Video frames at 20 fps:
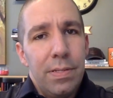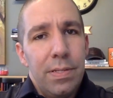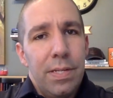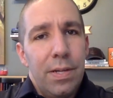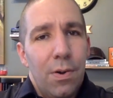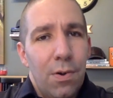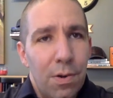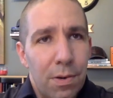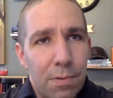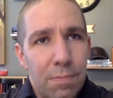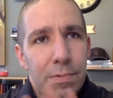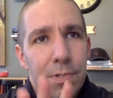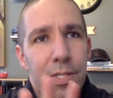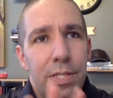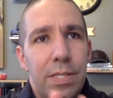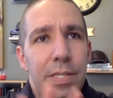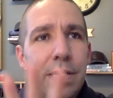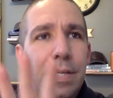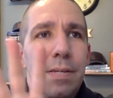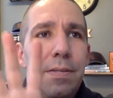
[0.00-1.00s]
or
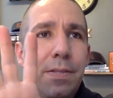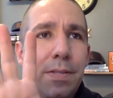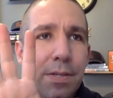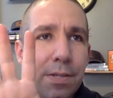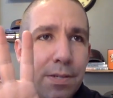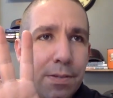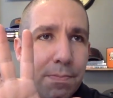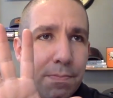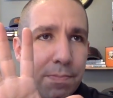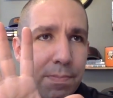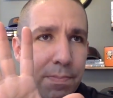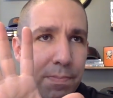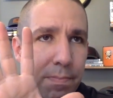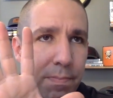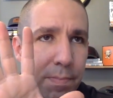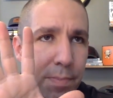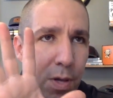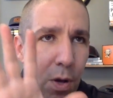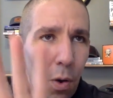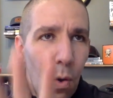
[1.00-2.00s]
the
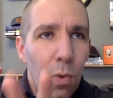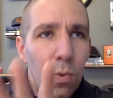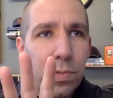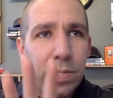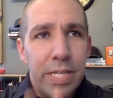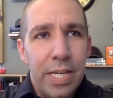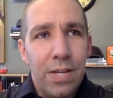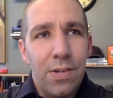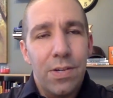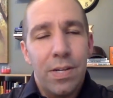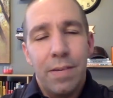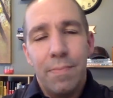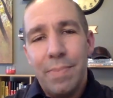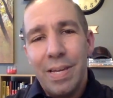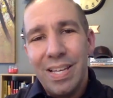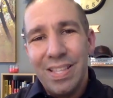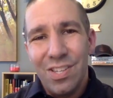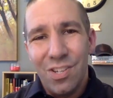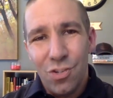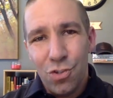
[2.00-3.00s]
the whole deal can be
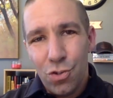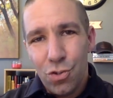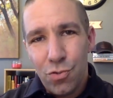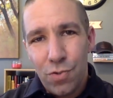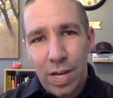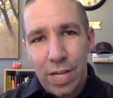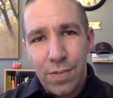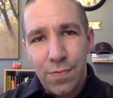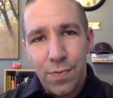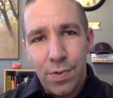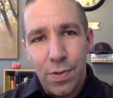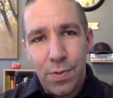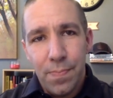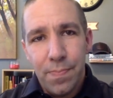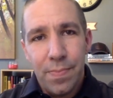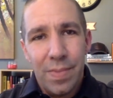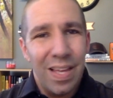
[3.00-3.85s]
a little stressful,